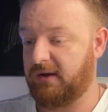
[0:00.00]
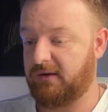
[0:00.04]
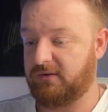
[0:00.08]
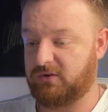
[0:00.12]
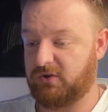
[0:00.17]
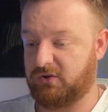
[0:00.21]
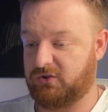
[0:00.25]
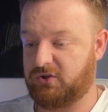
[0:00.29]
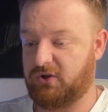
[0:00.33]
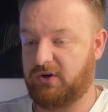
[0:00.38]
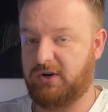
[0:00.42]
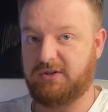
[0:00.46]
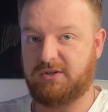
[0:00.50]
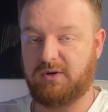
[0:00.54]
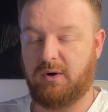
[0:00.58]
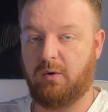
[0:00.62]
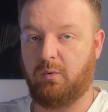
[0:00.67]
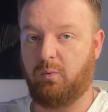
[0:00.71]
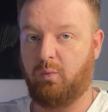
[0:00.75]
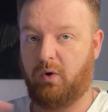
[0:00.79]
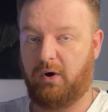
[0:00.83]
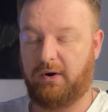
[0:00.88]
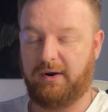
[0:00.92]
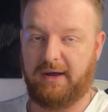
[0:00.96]
So it's going to do
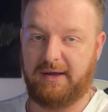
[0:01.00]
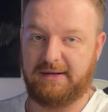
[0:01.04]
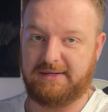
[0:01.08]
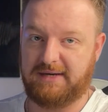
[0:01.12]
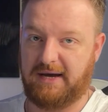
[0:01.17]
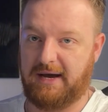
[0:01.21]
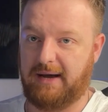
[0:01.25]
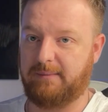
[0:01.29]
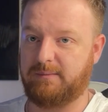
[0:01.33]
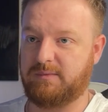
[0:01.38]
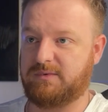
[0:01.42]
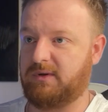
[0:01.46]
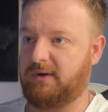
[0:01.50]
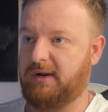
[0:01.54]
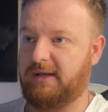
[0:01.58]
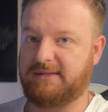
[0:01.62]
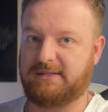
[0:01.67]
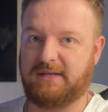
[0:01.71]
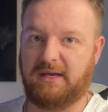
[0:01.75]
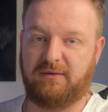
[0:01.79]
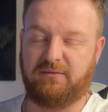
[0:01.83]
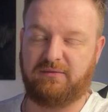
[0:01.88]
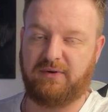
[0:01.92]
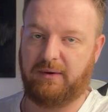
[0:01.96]
it one at a time. So let's
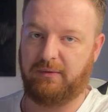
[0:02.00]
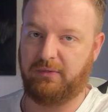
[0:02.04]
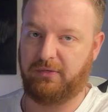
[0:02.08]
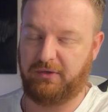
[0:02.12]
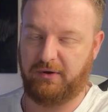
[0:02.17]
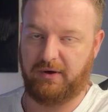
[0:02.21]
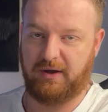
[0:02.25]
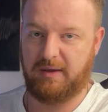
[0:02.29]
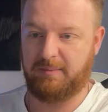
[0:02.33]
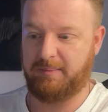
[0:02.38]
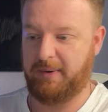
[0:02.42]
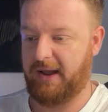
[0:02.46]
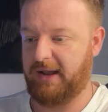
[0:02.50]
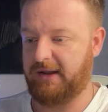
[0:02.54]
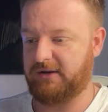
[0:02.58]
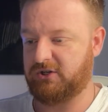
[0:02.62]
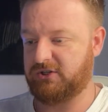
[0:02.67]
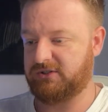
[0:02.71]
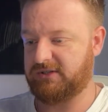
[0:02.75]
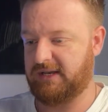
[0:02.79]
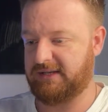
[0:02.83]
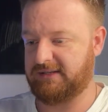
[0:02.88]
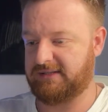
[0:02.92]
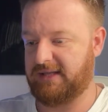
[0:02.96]
say it found 30
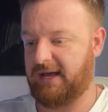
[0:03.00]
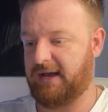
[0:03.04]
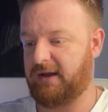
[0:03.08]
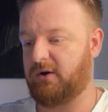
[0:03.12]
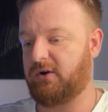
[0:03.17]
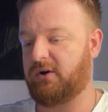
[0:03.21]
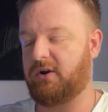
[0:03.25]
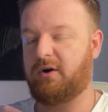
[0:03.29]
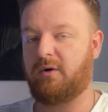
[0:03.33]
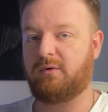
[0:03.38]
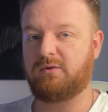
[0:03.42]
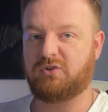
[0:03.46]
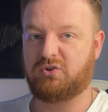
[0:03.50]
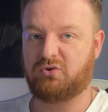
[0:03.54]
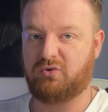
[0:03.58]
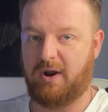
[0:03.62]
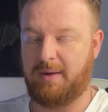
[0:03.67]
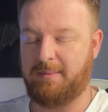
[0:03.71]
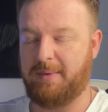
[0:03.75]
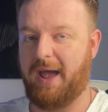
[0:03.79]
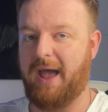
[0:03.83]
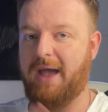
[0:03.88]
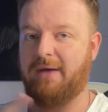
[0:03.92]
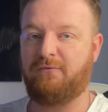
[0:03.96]
pages. It's then going to go and
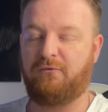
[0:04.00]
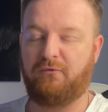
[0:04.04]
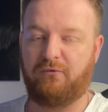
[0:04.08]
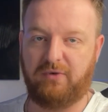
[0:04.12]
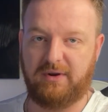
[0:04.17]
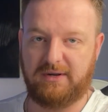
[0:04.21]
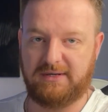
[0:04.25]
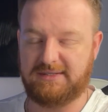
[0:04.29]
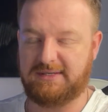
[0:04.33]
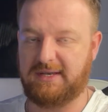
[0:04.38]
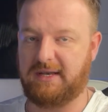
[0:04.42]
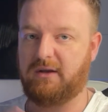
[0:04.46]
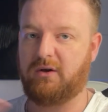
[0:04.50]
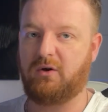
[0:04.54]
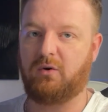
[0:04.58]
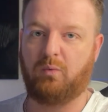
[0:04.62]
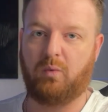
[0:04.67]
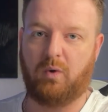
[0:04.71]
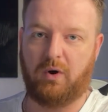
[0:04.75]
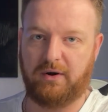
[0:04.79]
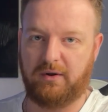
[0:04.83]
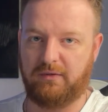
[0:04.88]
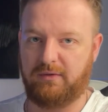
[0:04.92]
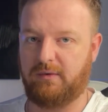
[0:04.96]
scrape every single
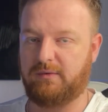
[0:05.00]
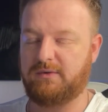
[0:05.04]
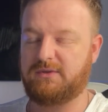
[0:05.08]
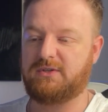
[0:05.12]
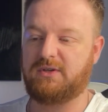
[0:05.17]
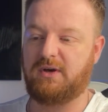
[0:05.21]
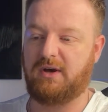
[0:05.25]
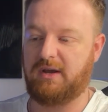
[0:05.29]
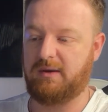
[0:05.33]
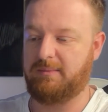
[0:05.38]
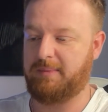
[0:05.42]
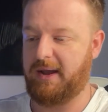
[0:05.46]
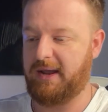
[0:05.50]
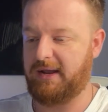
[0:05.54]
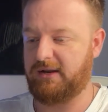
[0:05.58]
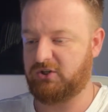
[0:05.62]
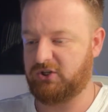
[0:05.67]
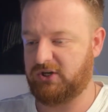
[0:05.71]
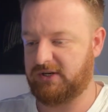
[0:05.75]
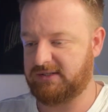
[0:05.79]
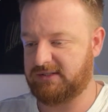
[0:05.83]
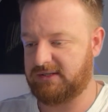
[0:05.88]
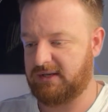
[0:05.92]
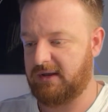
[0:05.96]
one of those 30
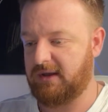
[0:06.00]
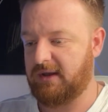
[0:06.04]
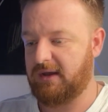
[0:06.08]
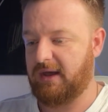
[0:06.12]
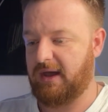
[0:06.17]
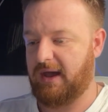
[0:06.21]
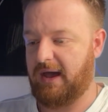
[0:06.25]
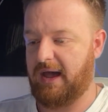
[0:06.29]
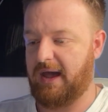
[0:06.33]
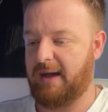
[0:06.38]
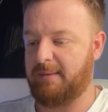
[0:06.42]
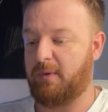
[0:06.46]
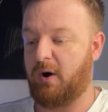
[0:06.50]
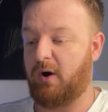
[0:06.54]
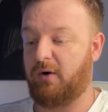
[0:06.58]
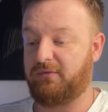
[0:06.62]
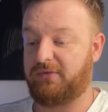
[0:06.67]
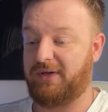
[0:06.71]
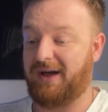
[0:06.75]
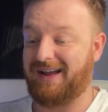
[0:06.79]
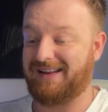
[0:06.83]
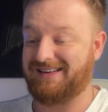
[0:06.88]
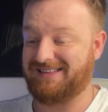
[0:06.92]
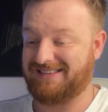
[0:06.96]
pages of
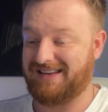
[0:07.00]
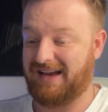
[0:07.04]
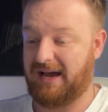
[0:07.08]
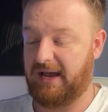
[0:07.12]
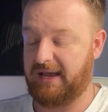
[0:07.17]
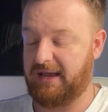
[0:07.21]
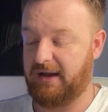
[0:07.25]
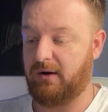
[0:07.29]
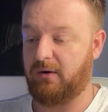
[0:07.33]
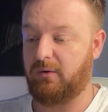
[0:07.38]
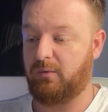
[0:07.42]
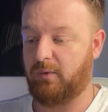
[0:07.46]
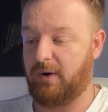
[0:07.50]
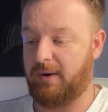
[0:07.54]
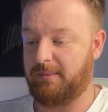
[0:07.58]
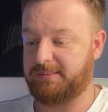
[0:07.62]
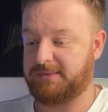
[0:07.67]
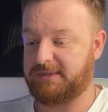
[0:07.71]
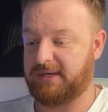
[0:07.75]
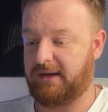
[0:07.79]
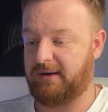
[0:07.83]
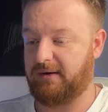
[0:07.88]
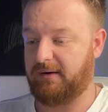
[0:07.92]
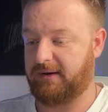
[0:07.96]
that entire
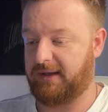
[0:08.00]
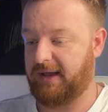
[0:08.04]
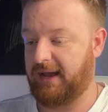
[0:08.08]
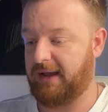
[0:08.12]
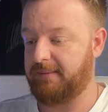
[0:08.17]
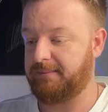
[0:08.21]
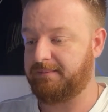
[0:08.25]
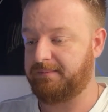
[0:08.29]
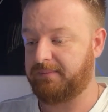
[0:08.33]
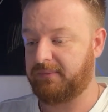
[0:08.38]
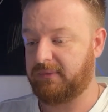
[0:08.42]
website, okay?